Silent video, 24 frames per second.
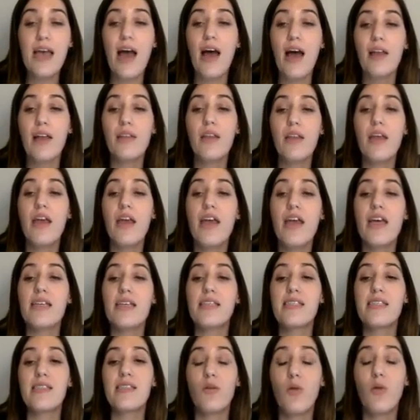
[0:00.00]
and
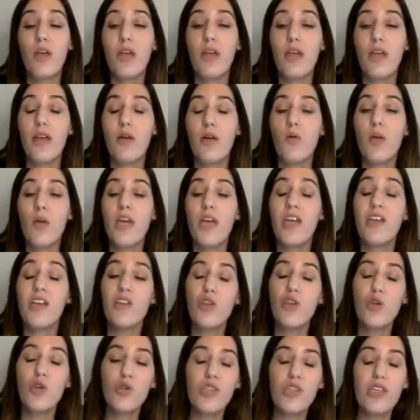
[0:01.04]
we
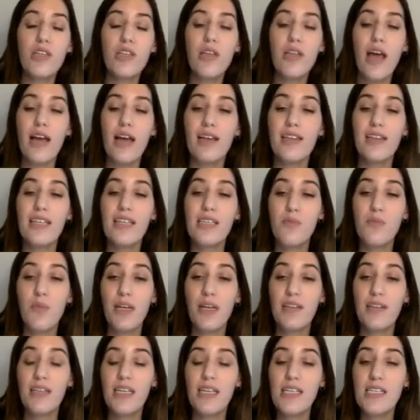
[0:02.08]
induced
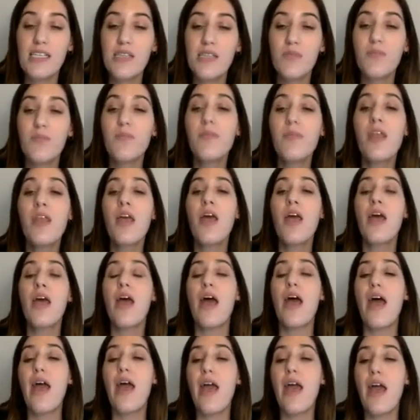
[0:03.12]
astigmatism
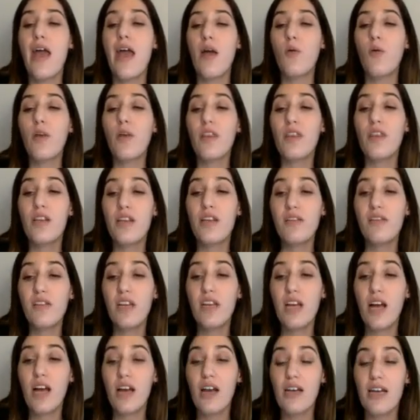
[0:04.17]
with
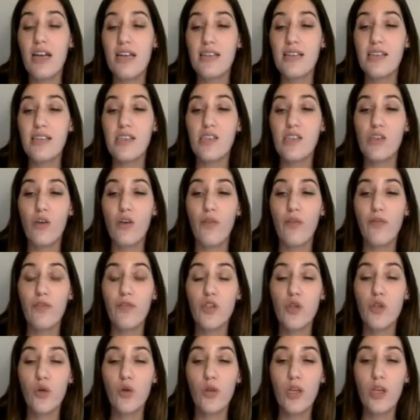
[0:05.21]
cylindrical lenses of
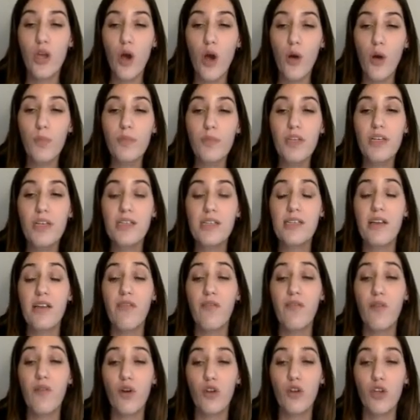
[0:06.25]
2 diopters and
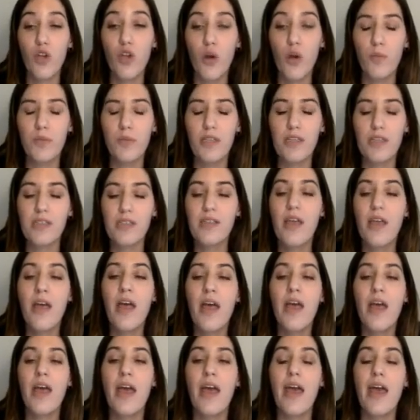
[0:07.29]
4 diopters.
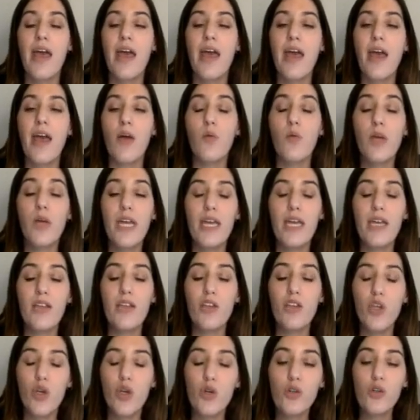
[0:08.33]
We
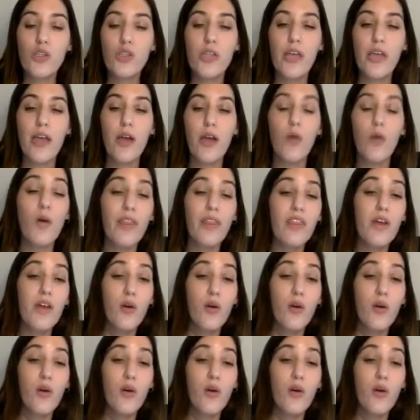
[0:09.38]
induced with the